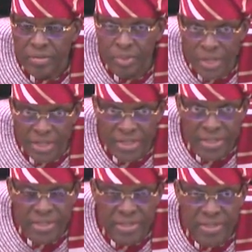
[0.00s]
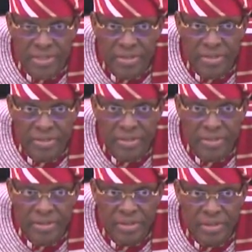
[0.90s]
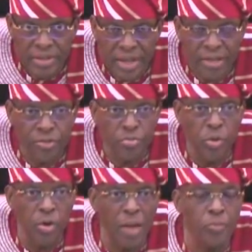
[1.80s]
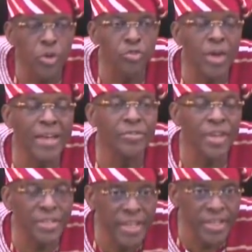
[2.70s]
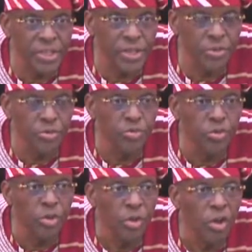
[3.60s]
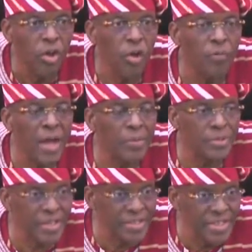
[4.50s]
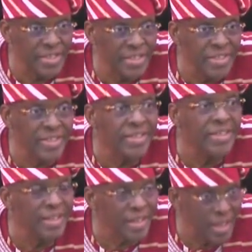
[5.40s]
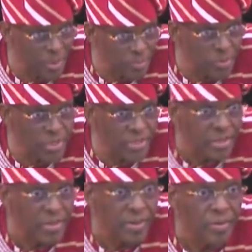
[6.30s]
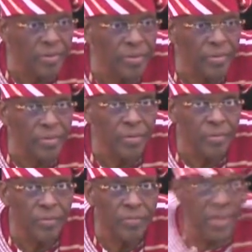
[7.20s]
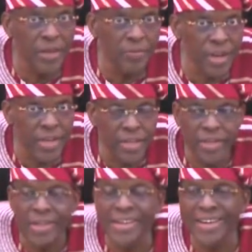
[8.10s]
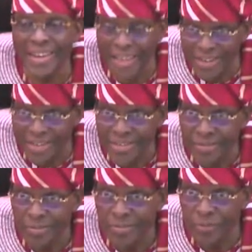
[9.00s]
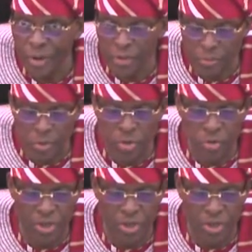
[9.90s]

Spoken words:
Please. And tomorrow I'm going to address the issue of absentee MPs very, very clearly for everybody to